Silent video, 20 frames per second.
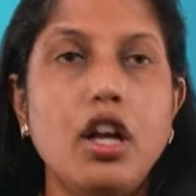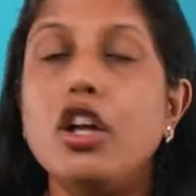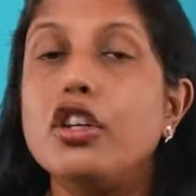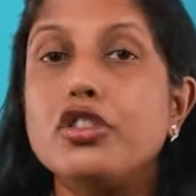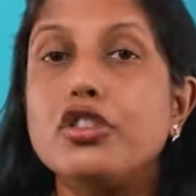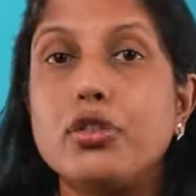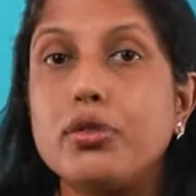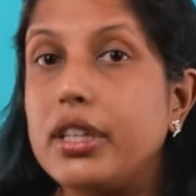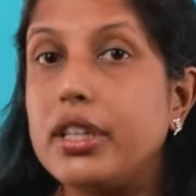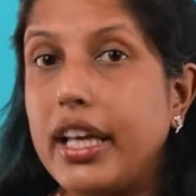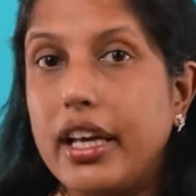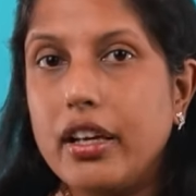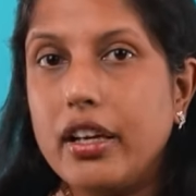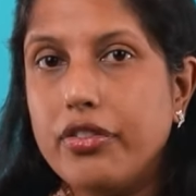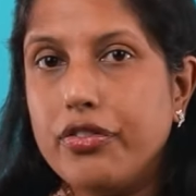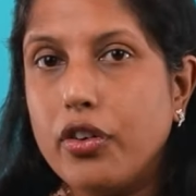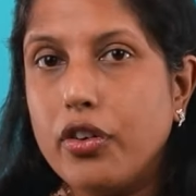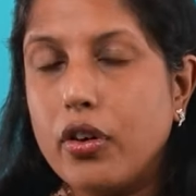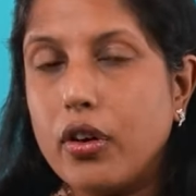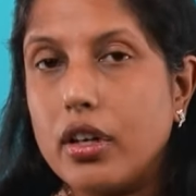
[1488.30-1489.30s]
So
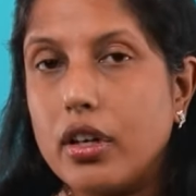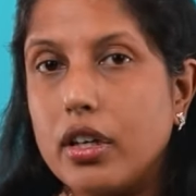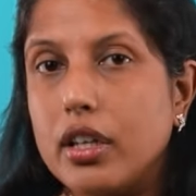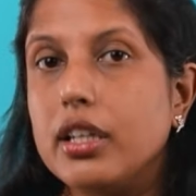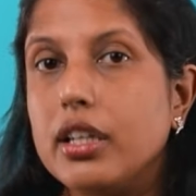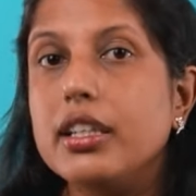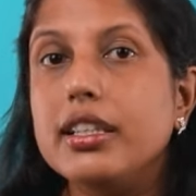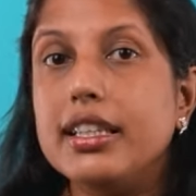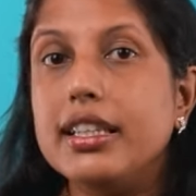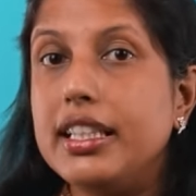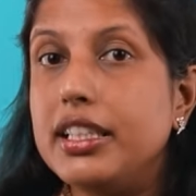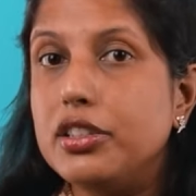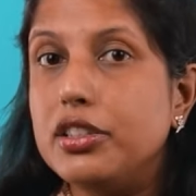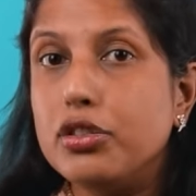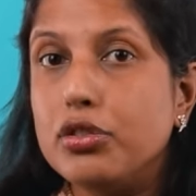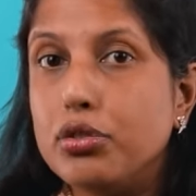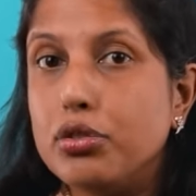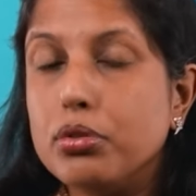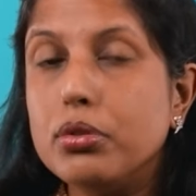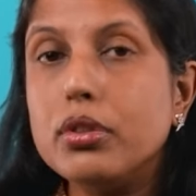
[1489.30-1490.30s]
therefore,
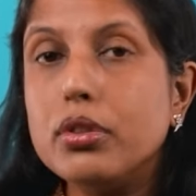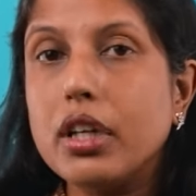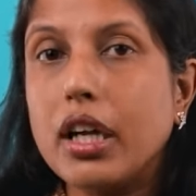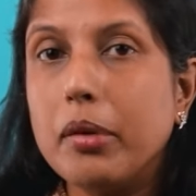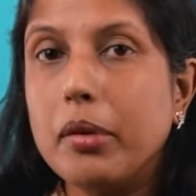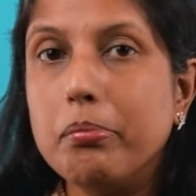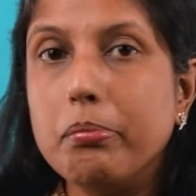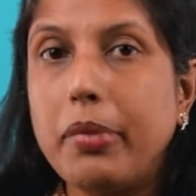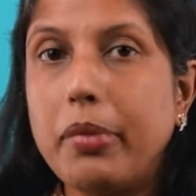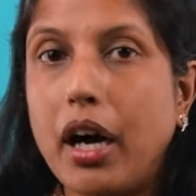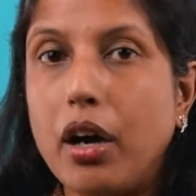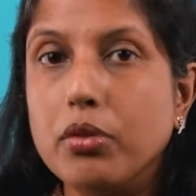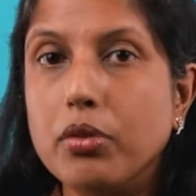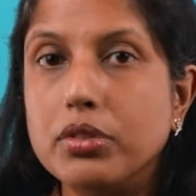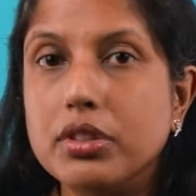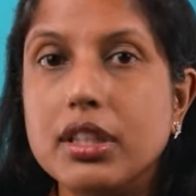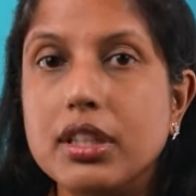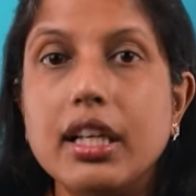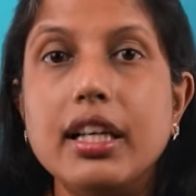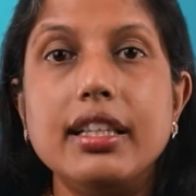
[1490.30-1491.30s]
these two
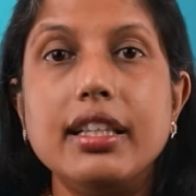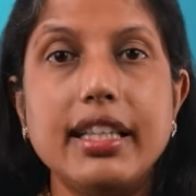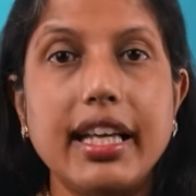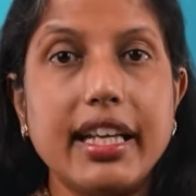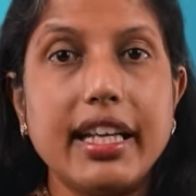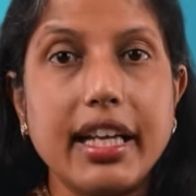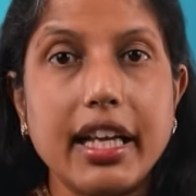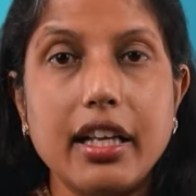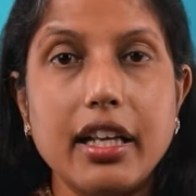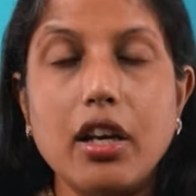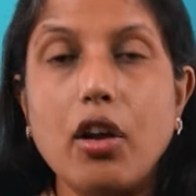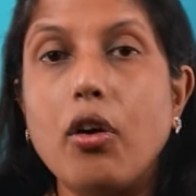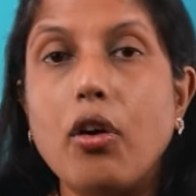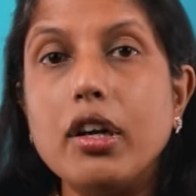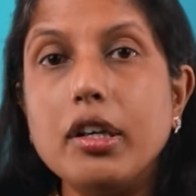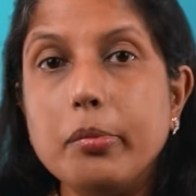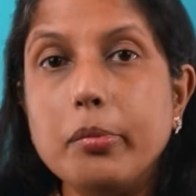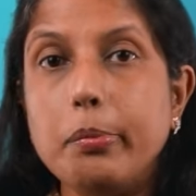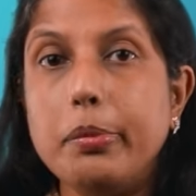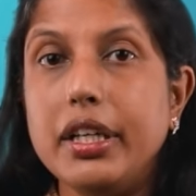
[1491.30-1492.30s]
compounds they
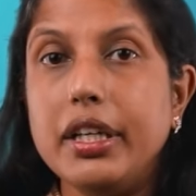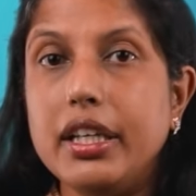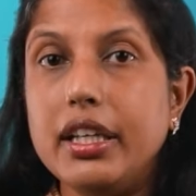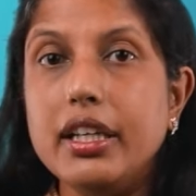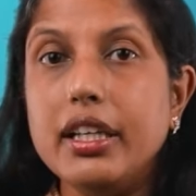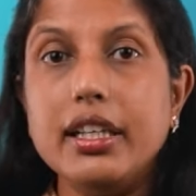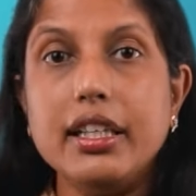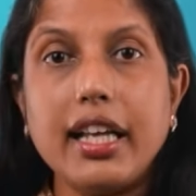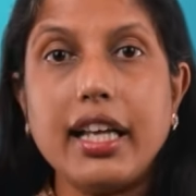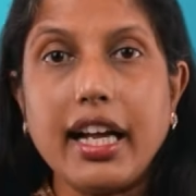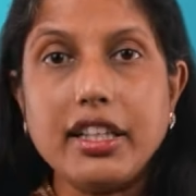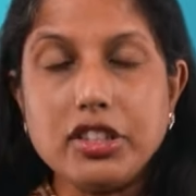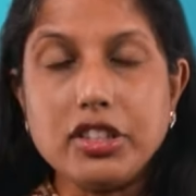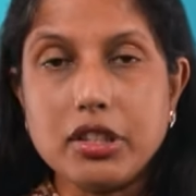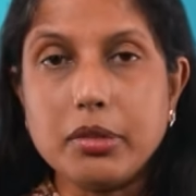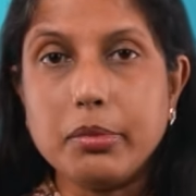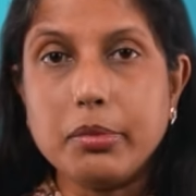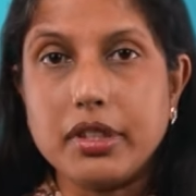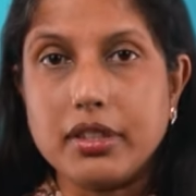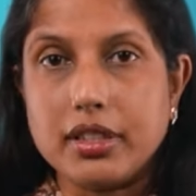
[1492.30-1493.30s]
cannot be
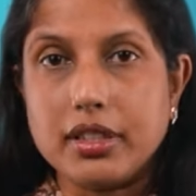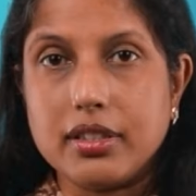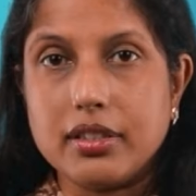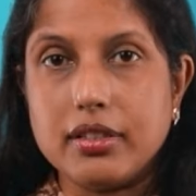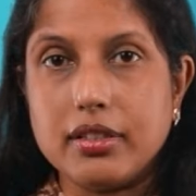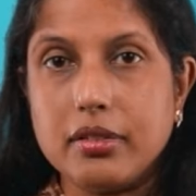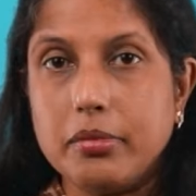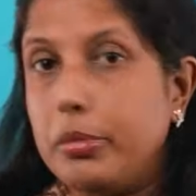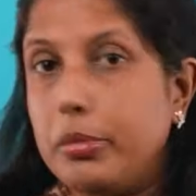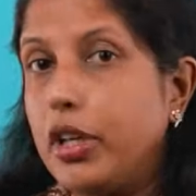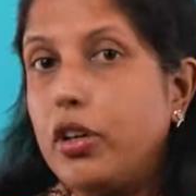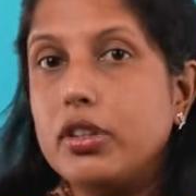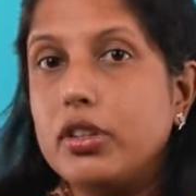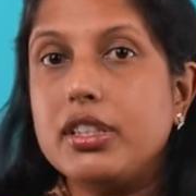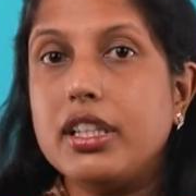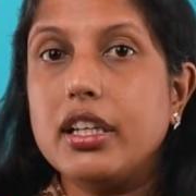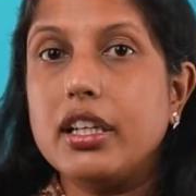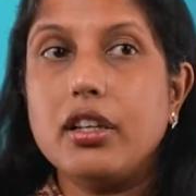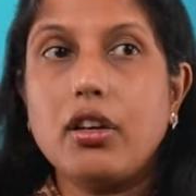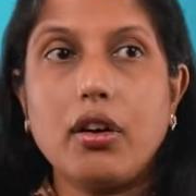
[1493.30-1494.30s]
enantiomers
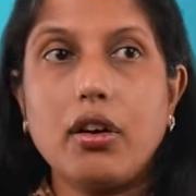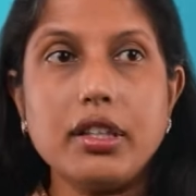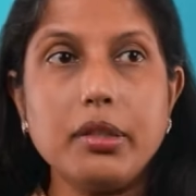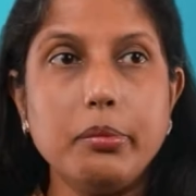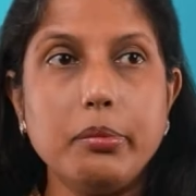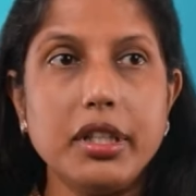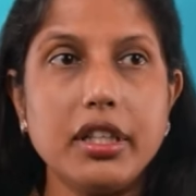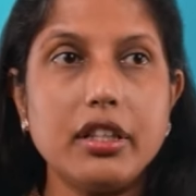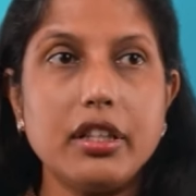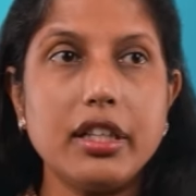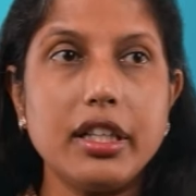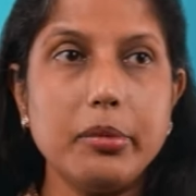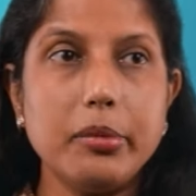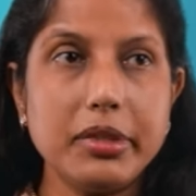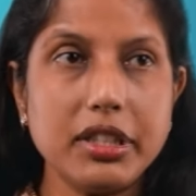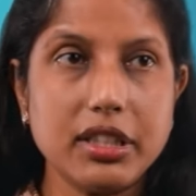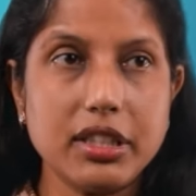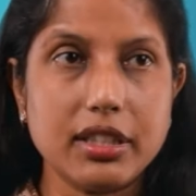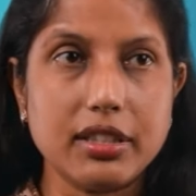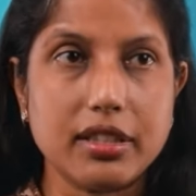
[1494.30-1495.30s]
because they are not mirror
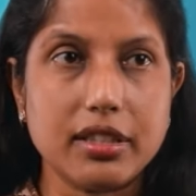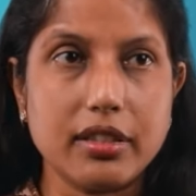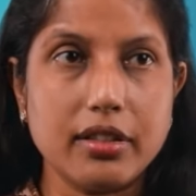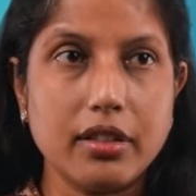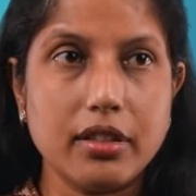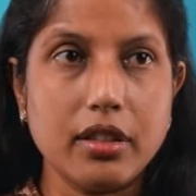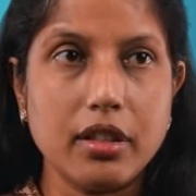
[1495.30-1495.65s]
images.